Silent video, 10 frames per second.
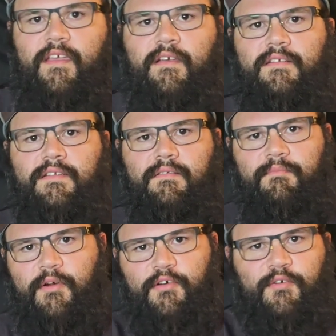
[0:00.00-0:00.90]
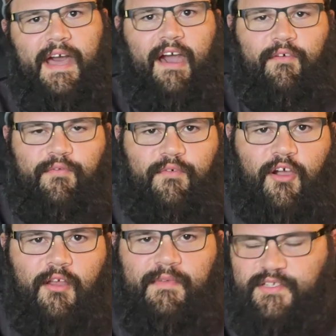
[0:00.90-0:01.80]
figures and build a little Owl
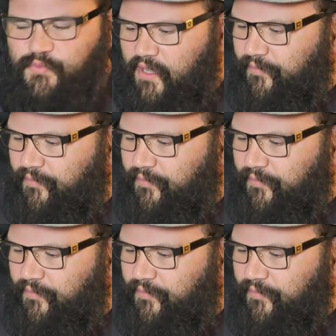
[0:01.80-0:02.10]
army as